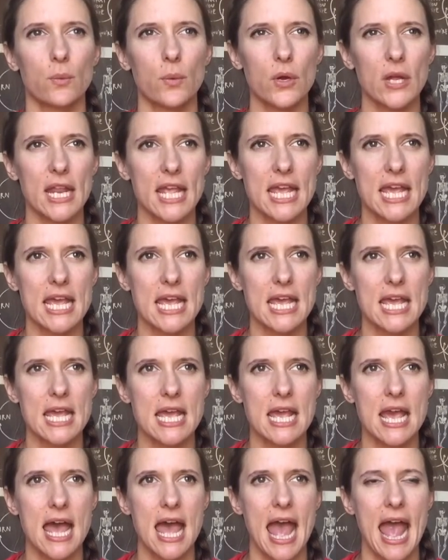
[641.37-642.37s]

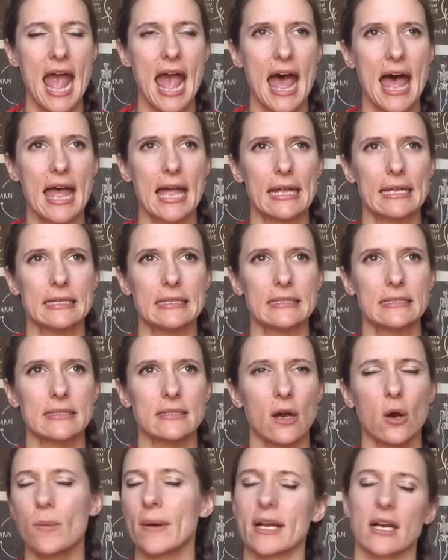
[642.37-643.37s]
Woody,
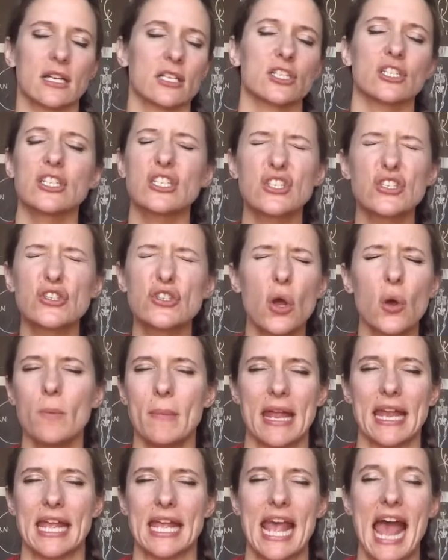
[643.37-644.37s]
and oh my gosh, just so
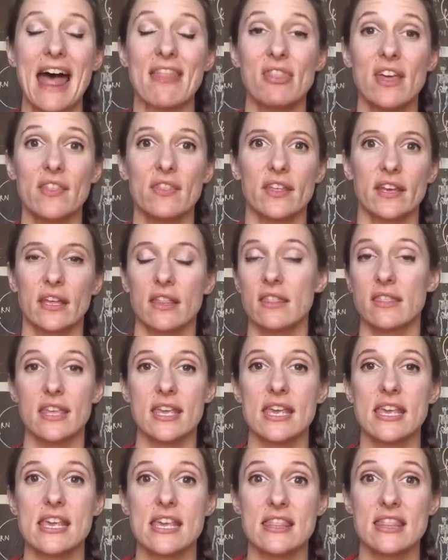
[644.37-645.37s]
many. And then the,
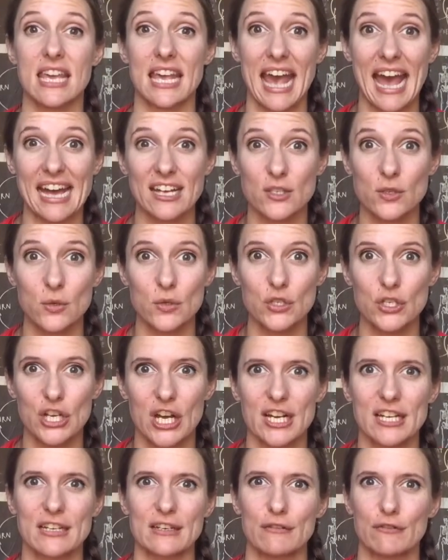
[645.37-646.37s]
the, the castle
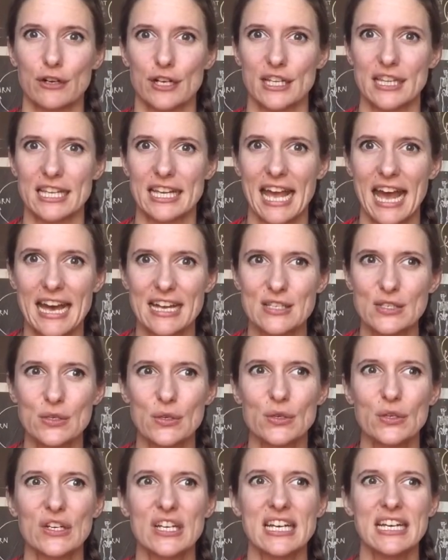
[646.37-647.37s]
shot in front of the
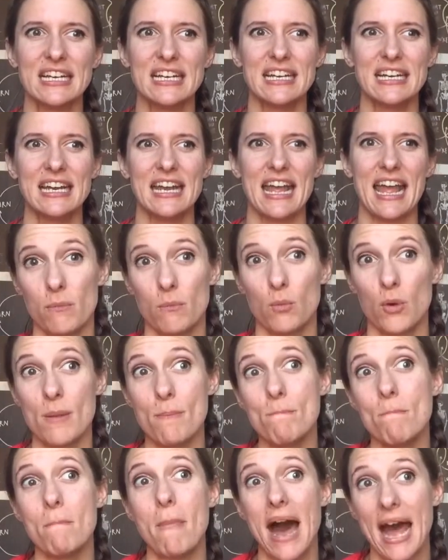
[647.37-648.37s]
castle.
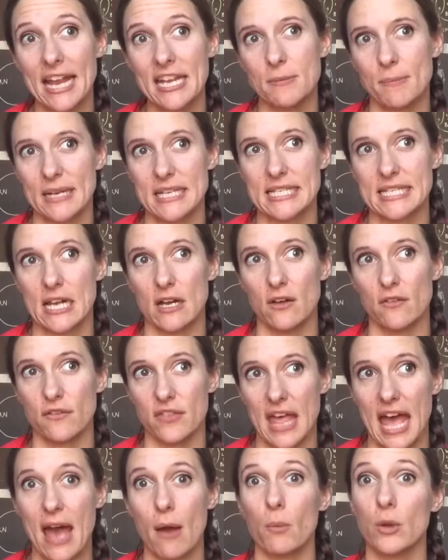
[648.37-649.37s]
Remind
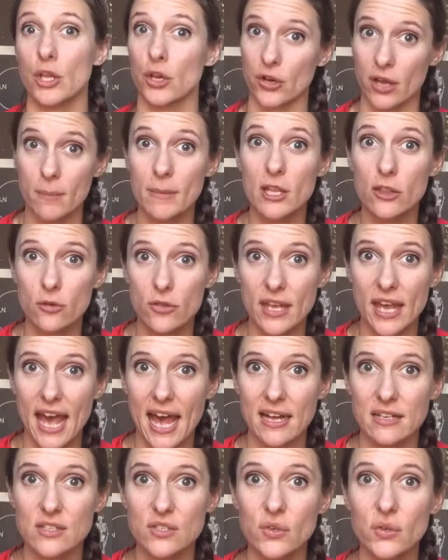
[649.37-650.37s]
myself that when you're coming through the
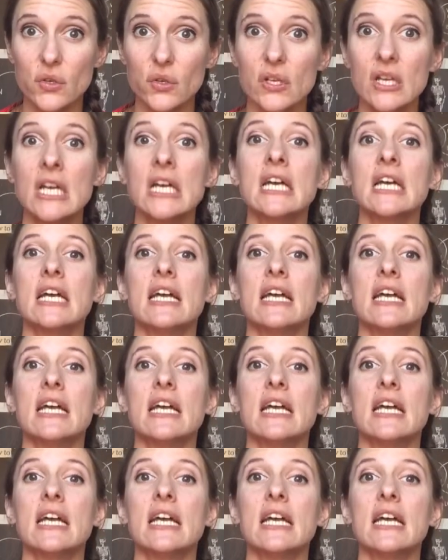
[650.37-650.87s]
castle,